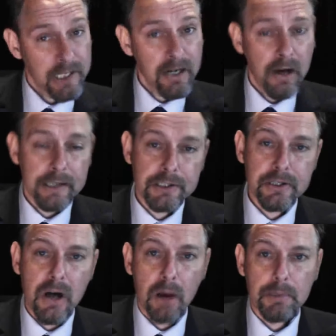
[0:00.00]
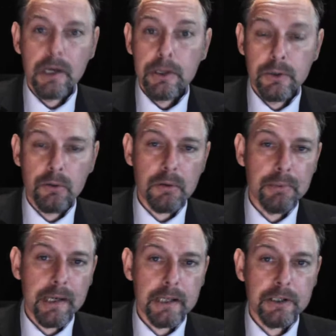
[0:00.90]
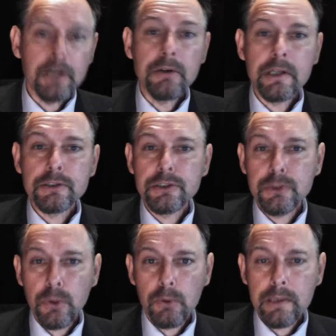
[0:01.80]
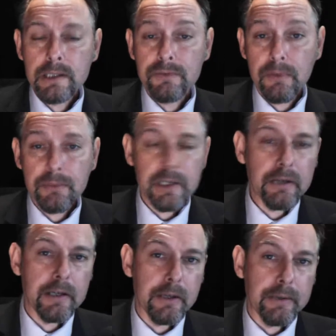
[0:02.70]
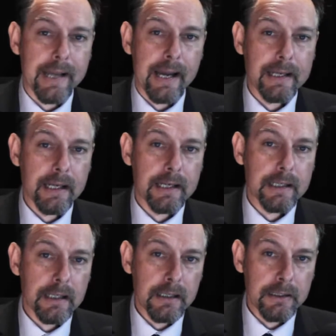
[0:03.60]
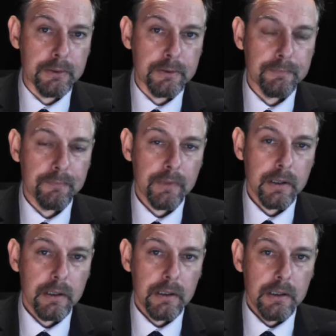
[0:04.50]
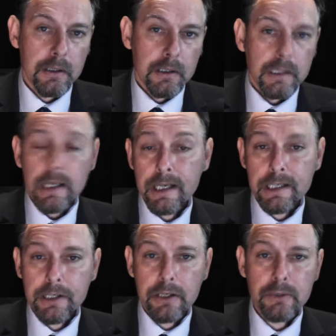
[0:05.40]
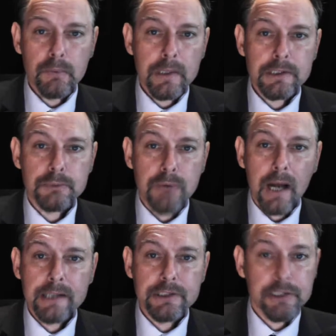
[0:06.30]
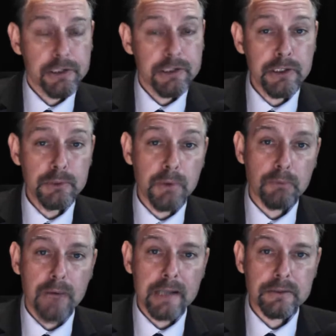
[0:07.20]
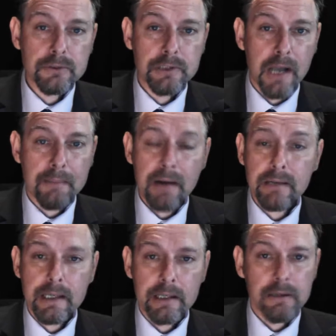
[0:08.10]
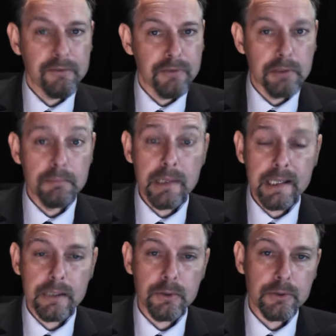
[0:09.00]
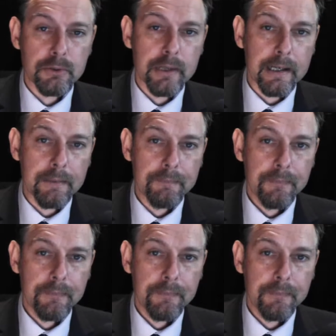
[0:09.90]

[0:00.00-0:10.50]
Tonight's top European Union stories from the Unit UK include: EU wins right to sue Reynolds American for money laundering.